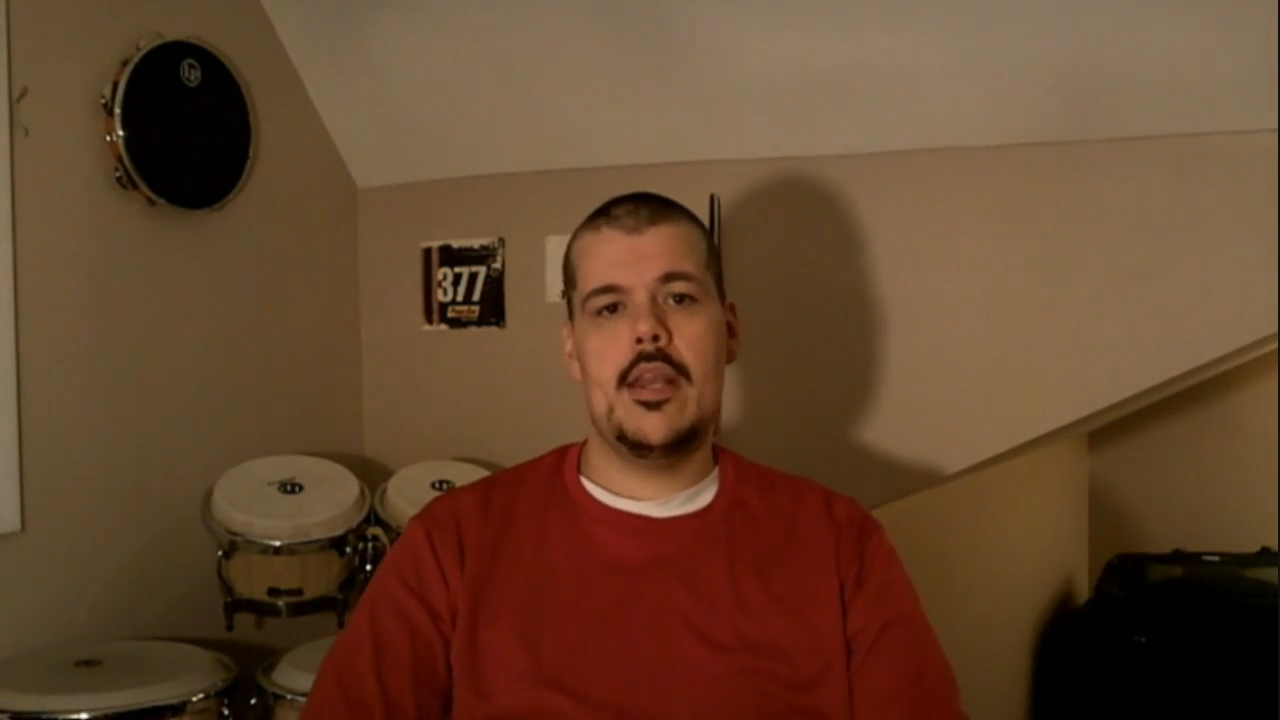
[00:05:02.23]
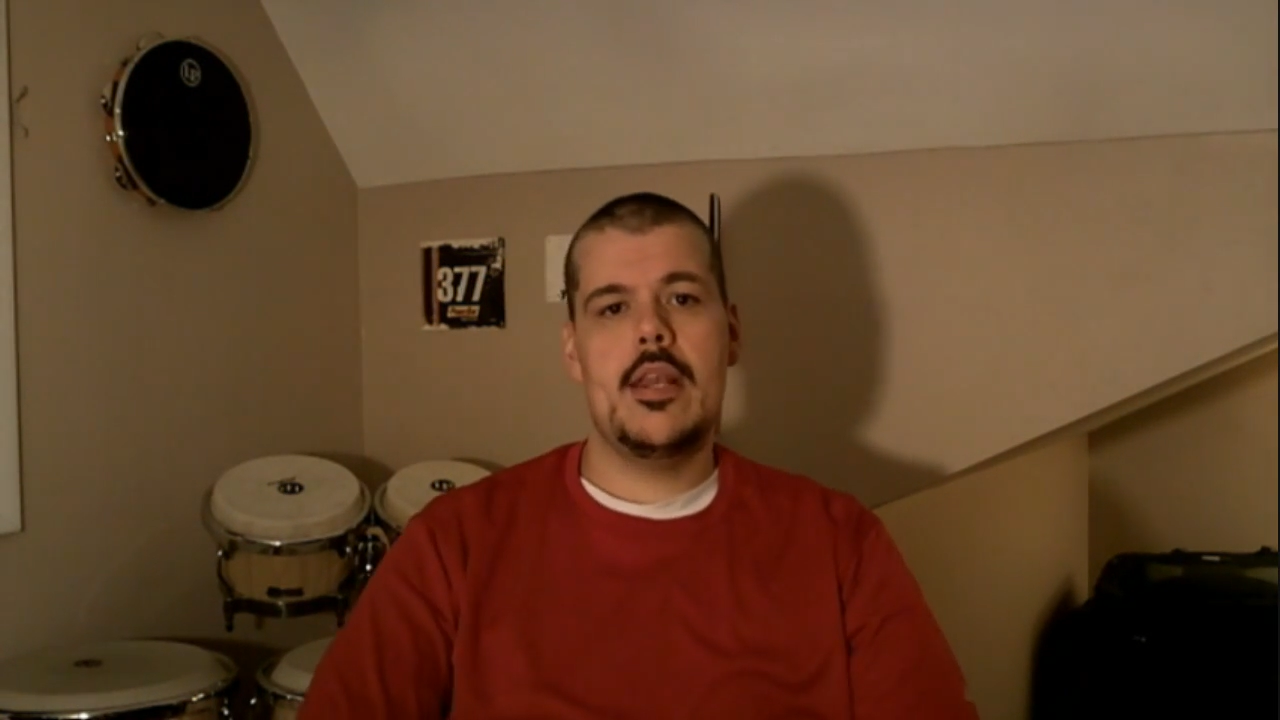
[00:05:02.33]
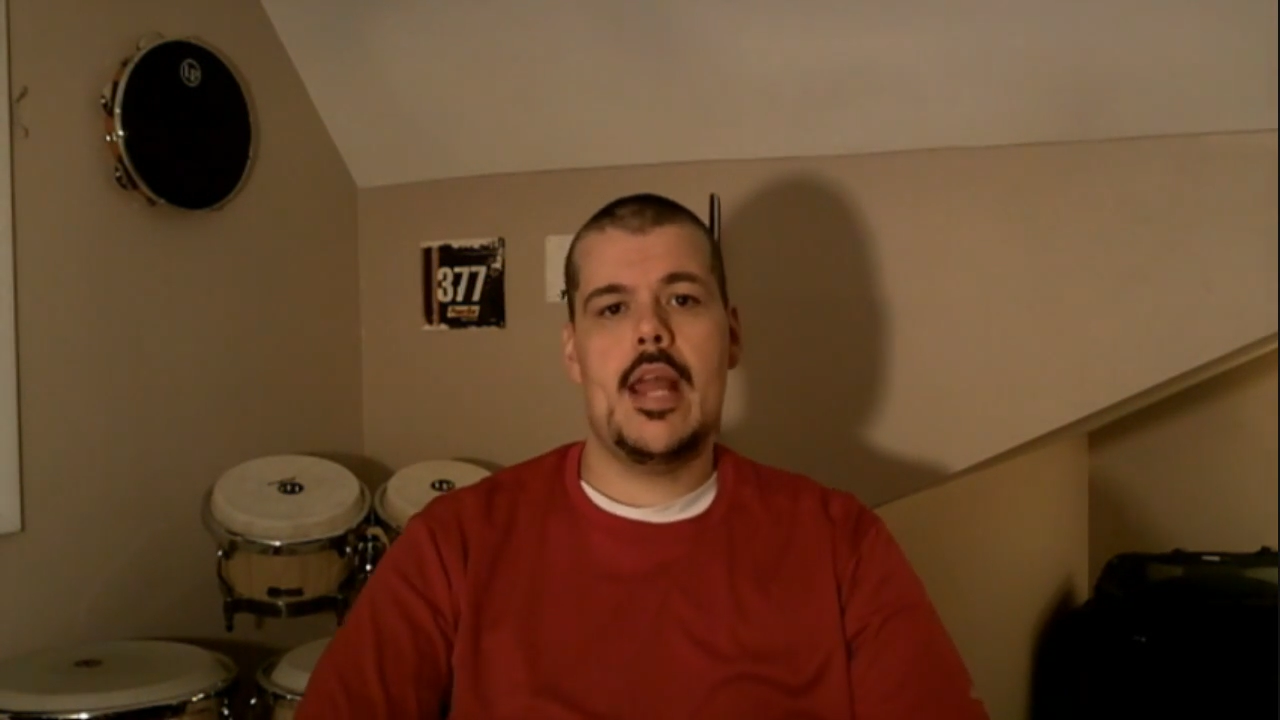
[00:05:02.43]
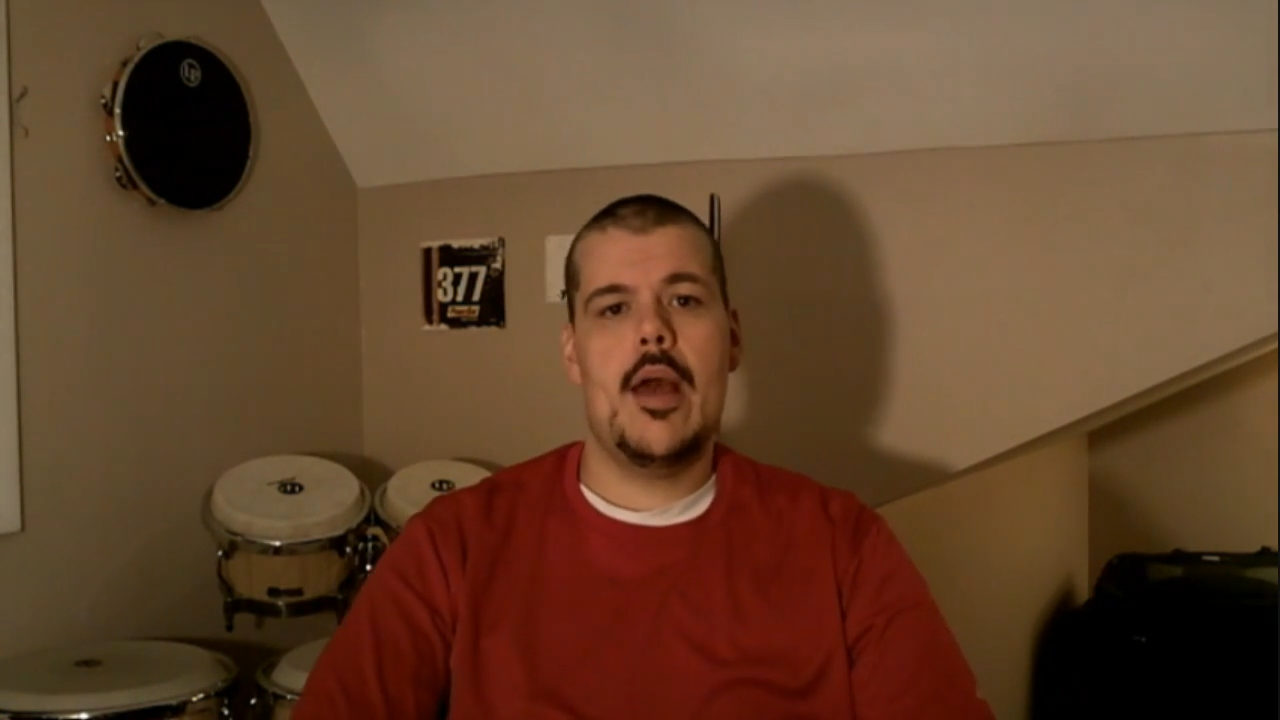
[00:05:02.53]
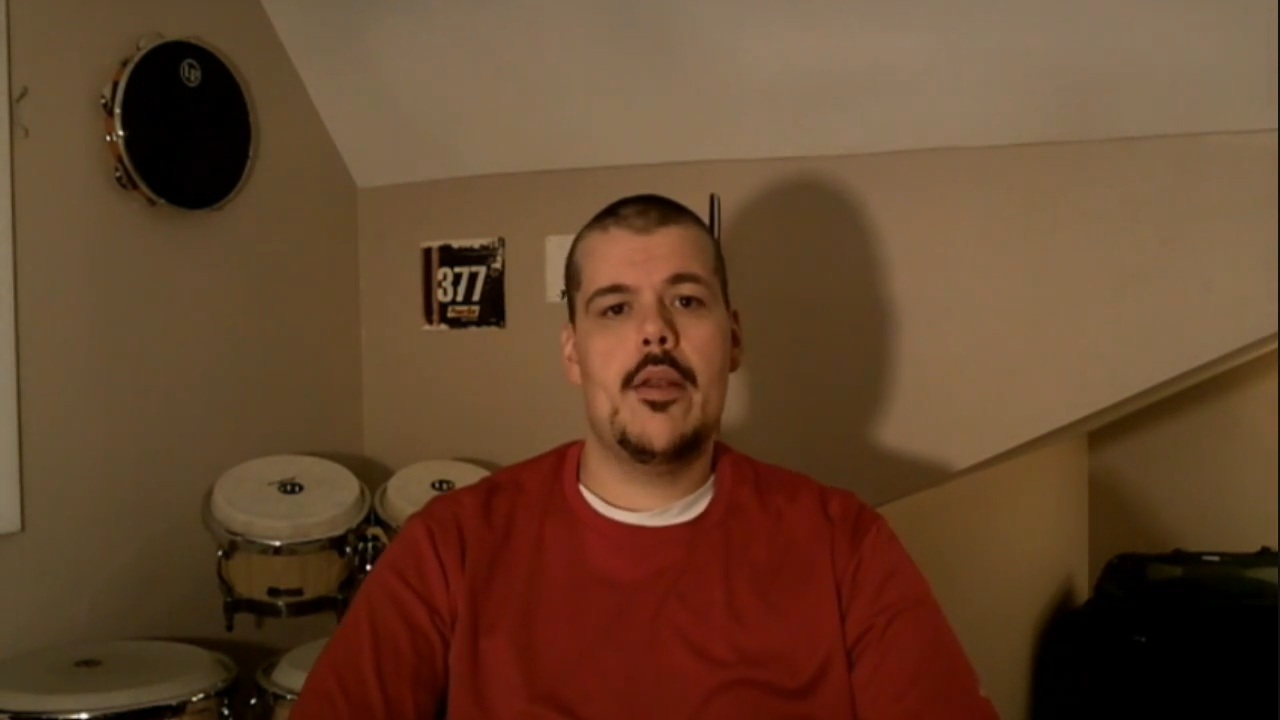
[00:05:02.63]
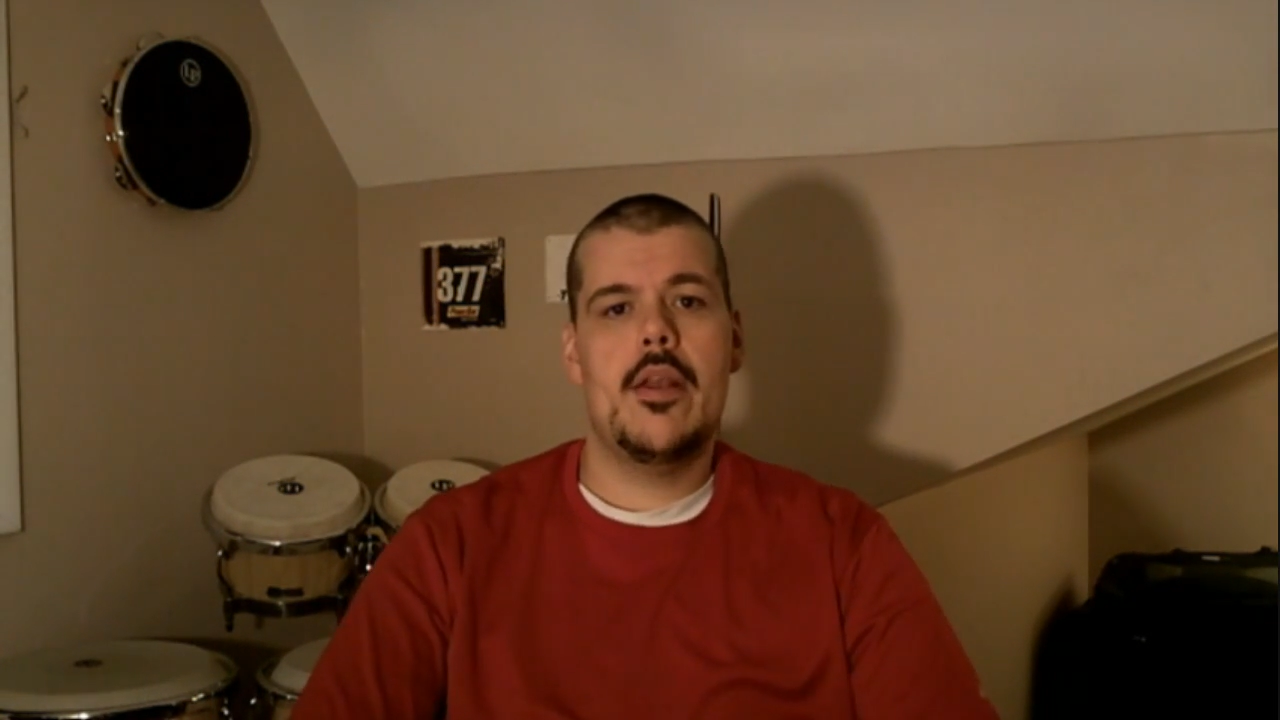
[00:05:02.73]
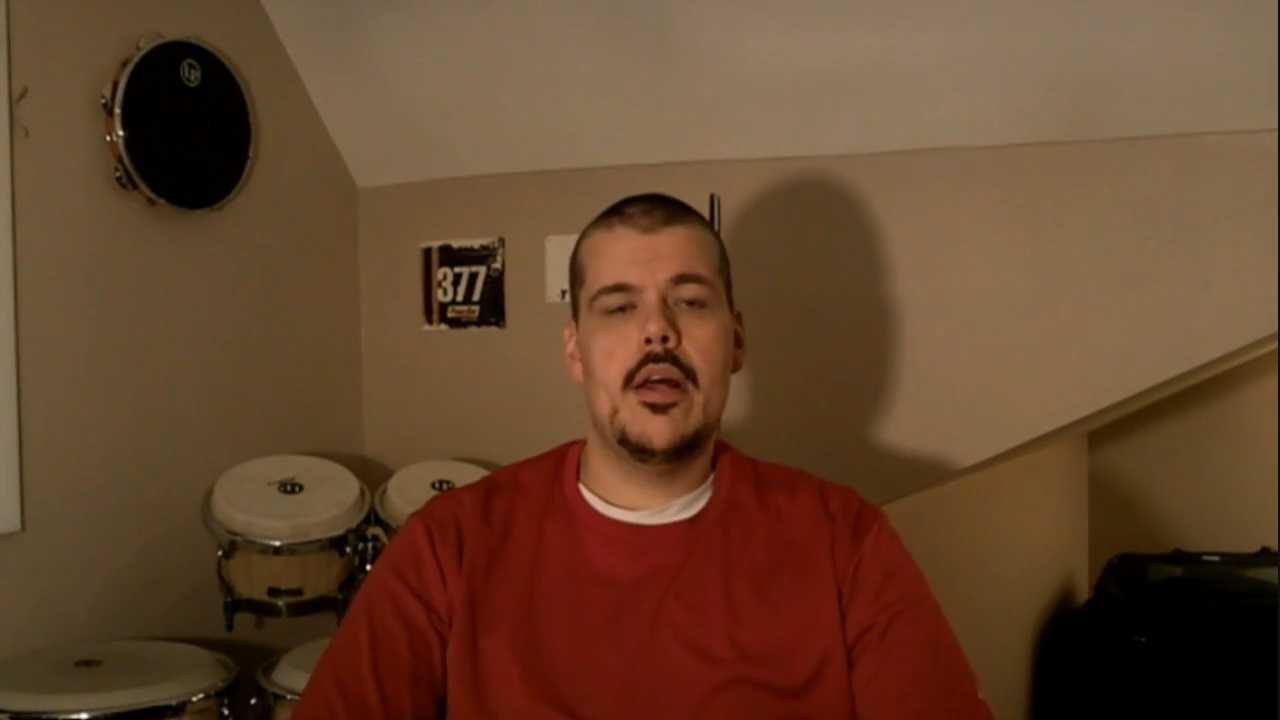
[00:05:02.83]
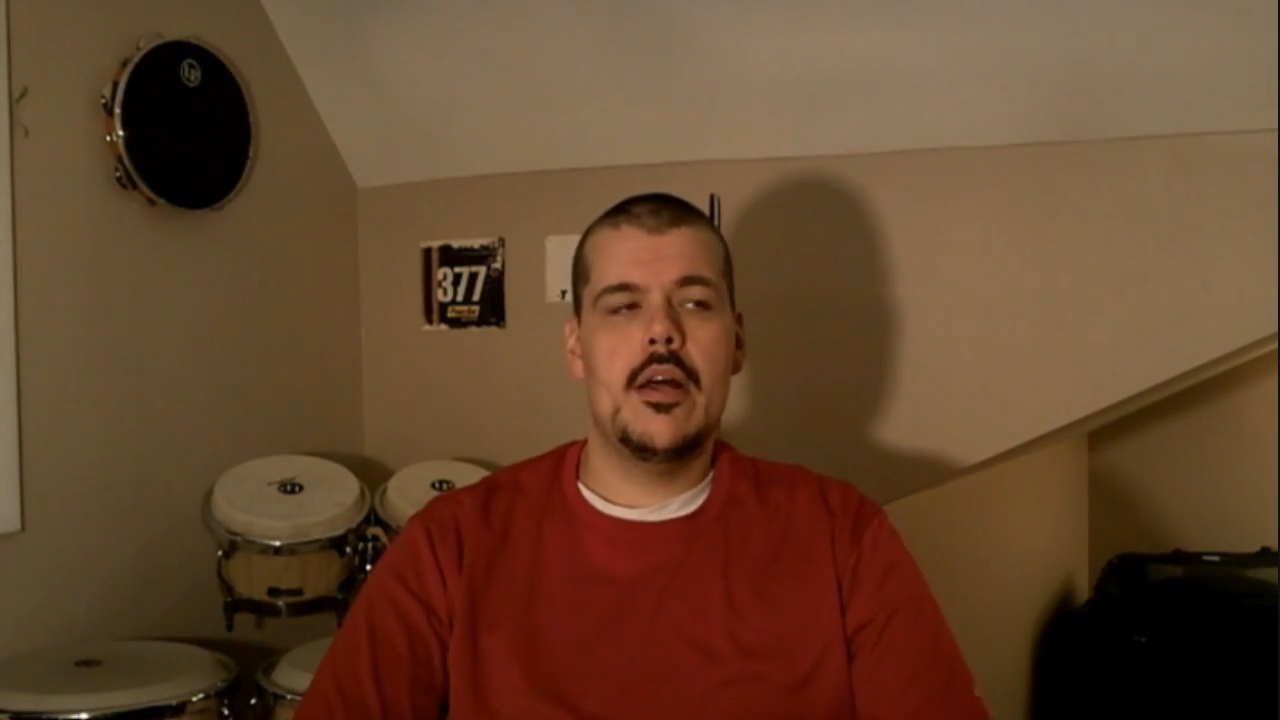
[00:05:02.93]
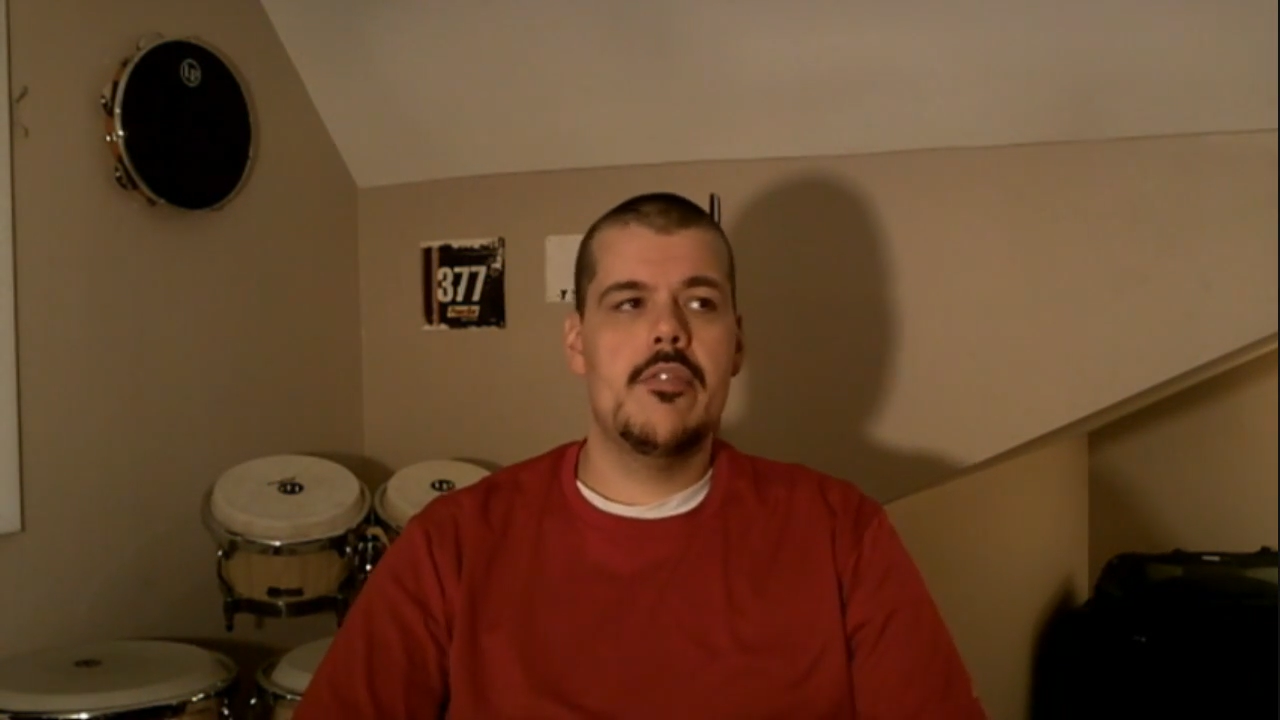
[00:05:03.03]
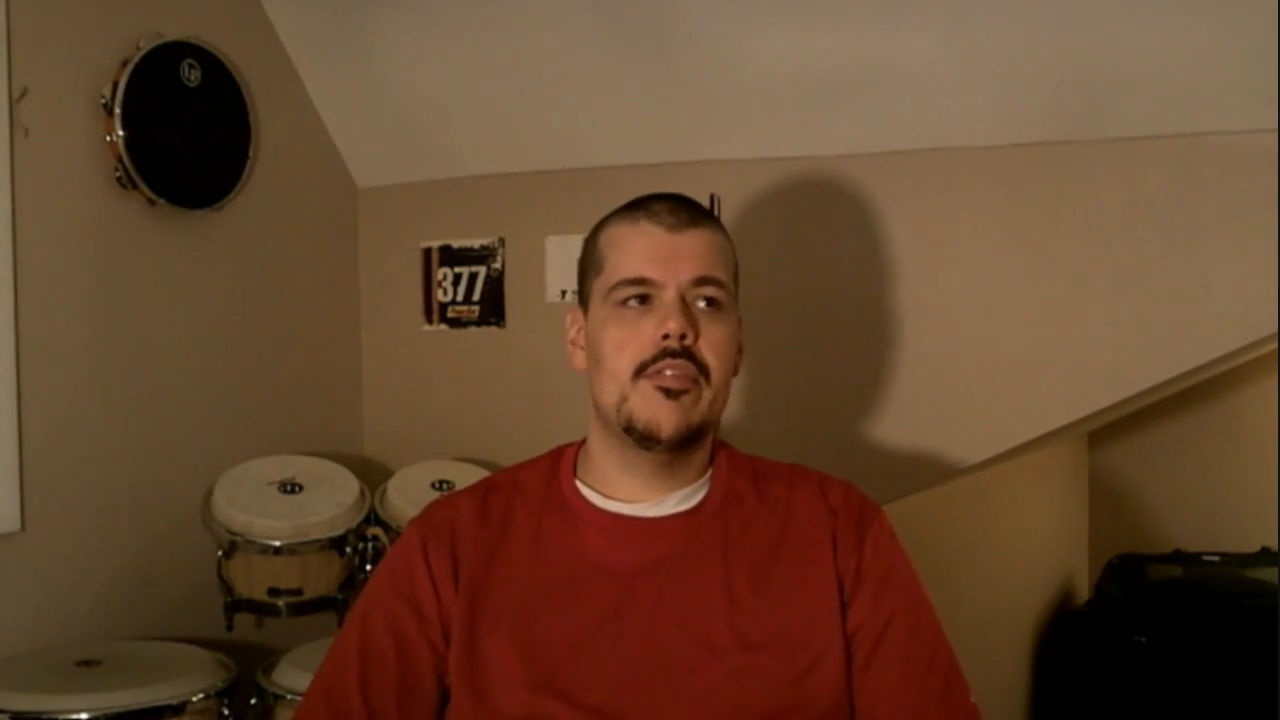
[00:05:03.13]
it down
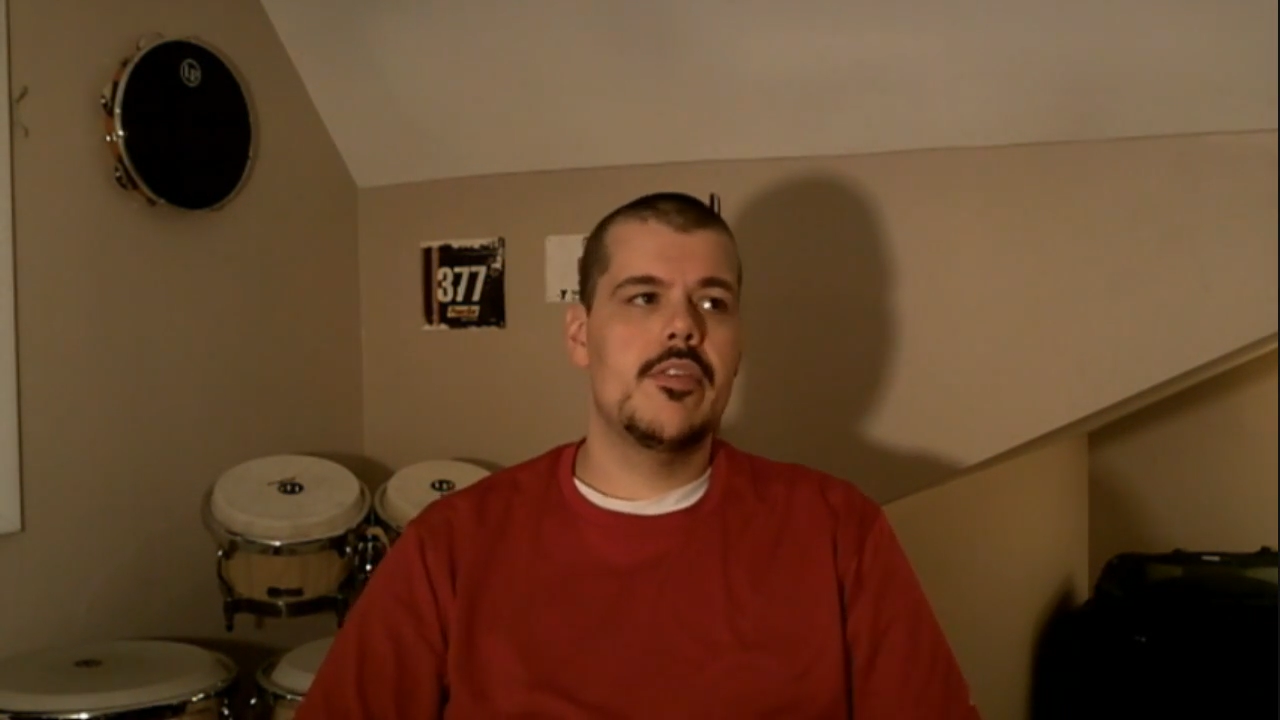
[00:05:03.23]
enough,